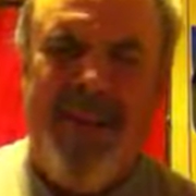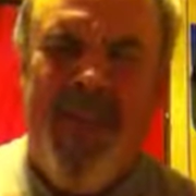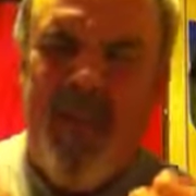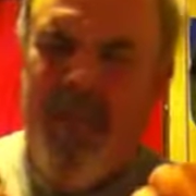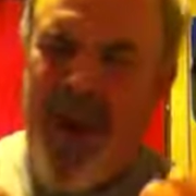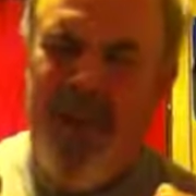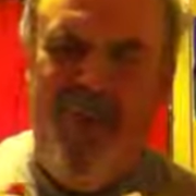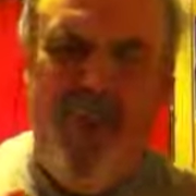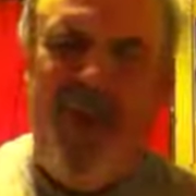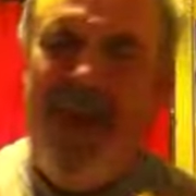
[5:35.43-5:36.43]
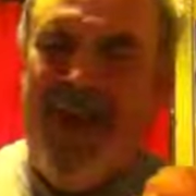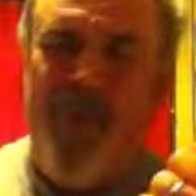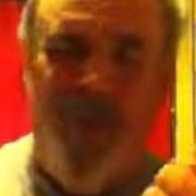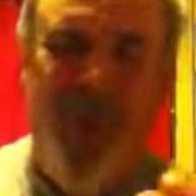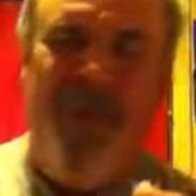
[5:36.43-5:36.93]
and pray for me, that I can
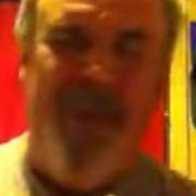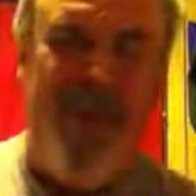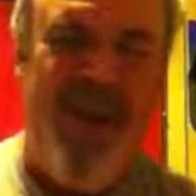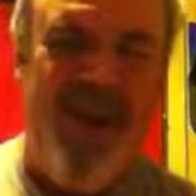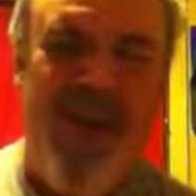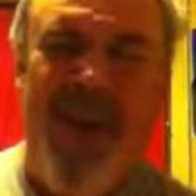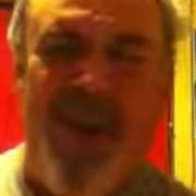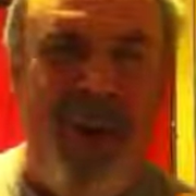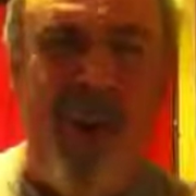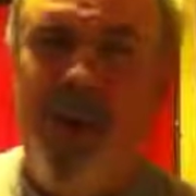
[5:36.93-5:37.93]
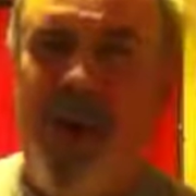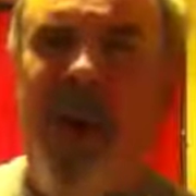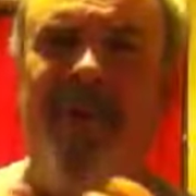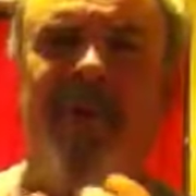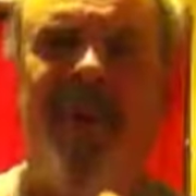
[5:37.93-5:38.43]
pray for them. We can
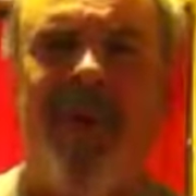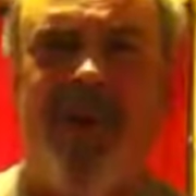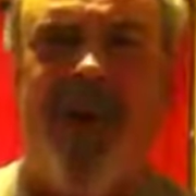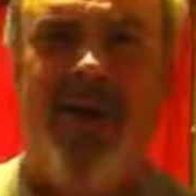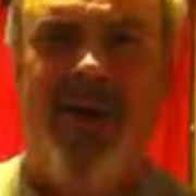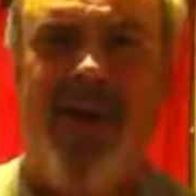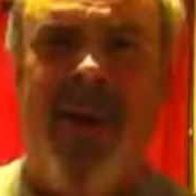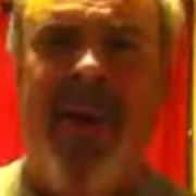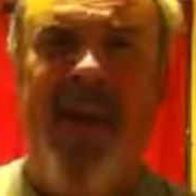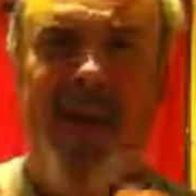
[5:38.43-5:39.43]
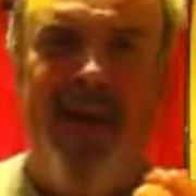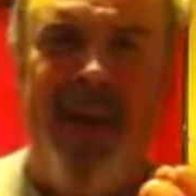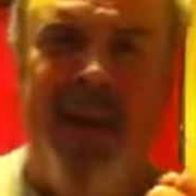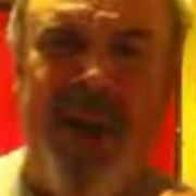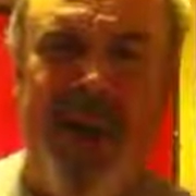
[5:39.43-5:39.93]
pray for each other, and we
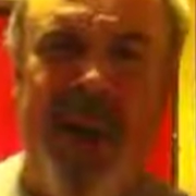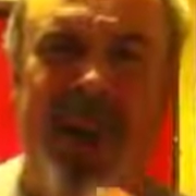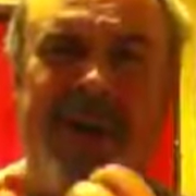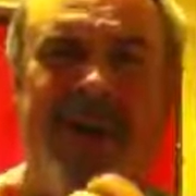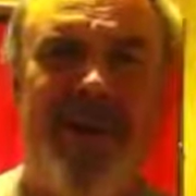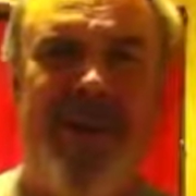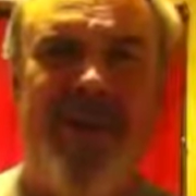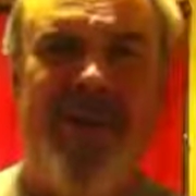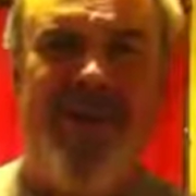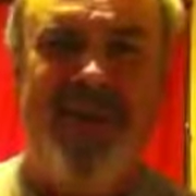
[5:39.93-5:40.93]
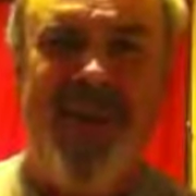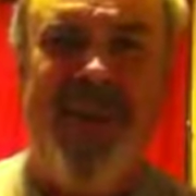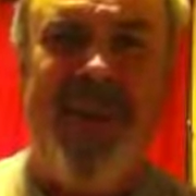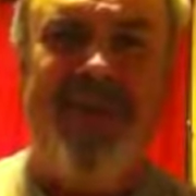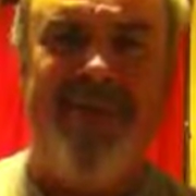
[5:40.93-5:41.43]
can encourage each other in this
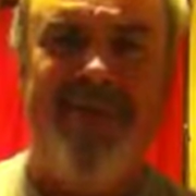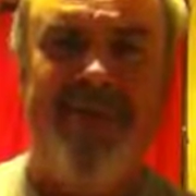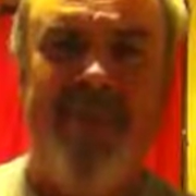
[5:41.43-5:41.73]
life.